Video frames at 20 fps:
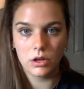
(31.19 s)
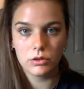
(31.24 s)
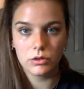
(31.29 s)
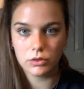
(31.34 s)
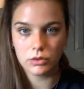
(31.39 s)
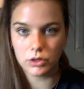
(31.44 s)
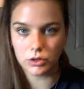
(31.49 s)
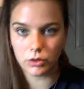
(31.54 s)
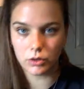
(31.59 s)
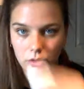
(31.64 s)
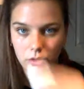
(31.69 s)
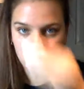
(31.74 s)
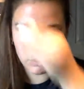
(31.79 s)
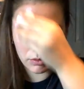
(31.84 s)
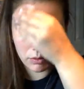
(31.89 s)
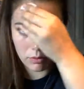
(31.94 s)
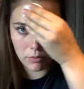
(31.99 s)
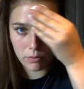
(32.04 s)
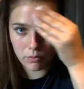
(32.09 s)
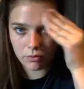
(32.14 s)
will
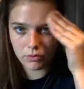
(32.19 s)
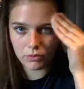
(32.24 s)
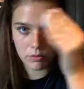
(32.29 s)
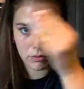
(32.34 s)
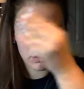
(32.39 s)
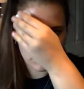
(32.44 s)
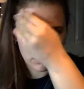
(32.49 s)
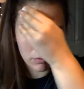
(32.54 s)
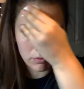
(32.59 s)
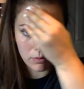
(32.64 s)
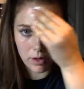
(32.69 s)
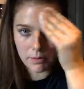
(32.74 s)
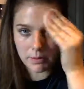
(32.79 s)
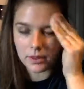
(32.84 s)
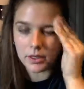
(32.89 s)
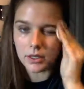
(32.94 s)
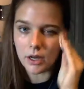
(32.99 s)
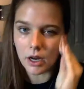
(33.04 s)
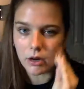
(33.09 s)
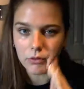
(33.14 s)
wipe
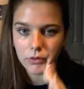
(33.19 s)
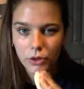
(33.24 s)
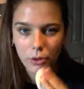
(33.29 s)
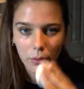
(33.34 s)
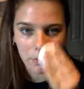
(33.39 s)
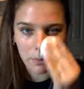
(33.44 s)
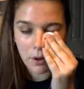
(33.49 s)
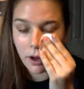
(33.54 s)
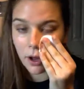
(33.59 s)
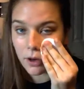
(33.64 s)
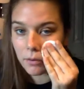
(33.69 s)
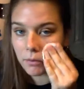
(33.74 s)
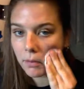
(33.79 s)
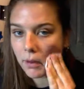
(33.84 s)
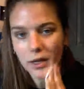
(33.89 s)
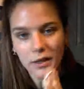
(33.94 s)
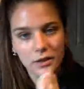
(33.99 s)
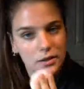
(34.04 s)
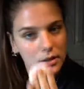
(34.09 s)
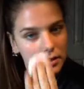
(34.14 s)
it down with a cotton
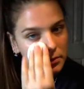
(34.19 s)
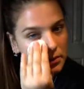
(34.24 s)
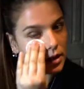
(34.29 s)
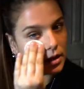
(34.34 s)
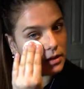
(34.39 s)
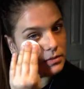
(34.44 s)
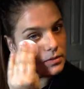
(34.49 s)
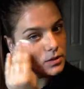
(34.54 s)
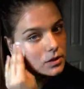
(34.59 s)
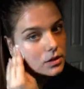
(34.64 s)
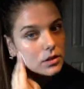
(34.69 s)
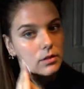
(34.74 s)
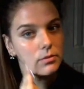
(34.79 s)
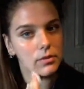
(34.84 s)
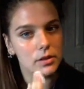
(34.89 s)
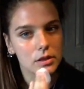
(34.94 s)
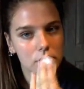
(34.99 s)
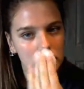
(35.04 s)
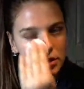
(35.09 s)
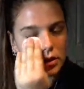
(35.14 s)
pad sometimes just to
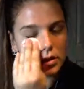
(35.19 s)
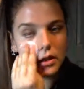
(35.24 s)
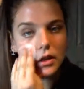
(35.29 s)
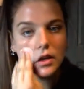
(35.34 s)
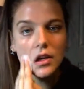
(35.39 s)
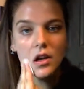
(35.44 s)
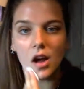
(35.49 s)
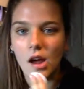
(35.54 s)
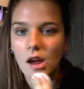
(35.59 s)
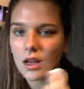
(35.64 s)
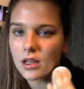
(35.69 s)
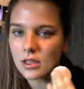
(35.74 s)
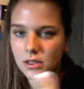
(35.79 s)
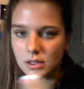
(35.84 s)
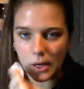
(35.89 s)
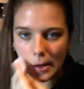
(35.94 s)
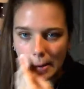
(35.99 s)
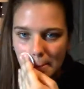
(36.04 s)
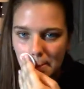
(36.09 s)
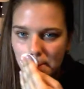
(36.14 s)
make sure like it's
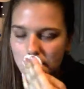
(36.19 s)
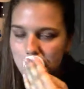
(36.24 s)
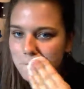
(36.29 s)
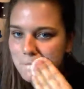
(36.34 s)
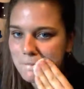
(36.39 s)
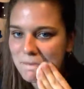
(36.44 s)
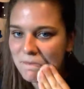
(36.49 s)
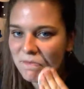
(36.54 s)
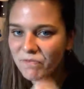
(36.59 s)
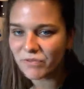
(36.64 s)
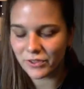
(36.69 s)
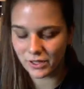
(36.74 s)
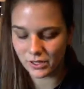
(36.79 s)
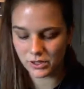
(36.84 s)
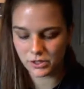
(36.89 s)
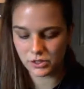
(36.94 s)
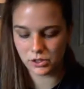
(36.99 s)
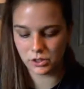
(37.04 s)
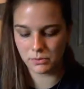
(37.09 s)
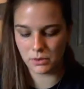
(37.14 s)
not
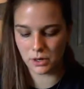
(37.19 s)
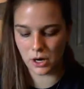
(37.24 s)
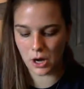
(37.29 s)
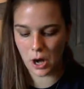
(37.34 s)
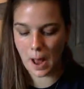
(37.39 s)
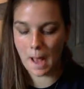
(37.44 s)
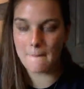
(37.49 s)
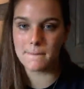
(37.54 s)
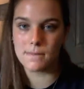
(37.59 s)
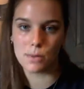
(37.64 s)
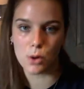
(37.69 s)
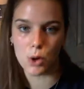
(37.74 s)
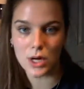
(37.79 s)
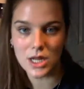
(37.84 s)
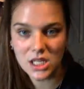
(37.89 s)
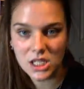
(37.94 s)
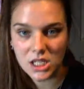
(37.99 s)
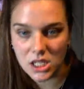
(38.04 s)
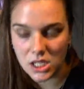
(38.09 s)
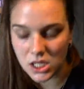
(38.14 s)
super
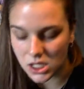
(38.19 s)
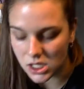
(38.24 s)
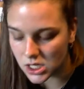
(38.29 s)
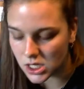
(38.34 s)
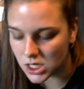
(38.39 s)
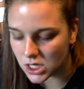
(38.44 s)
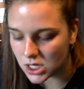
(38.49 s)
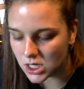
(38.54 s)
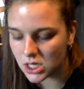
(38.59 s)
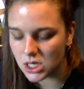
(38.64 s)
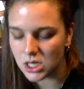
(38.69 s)
moist.